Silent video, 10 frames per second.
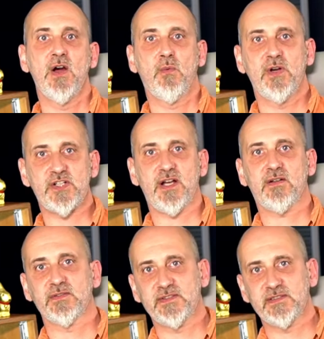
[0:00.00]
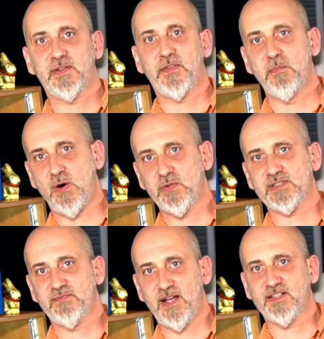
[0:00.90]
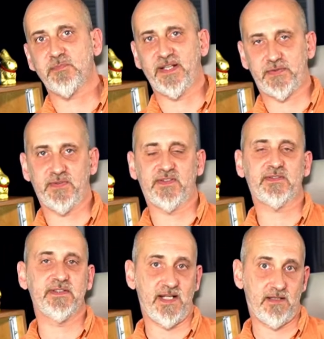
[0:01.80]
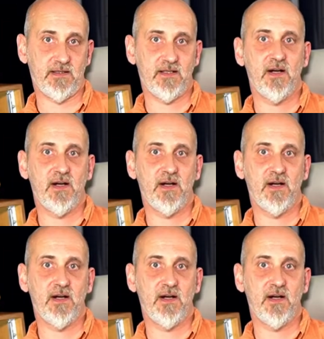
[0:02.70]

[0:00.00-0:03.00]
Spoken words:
which are considered the most advanced batteries today,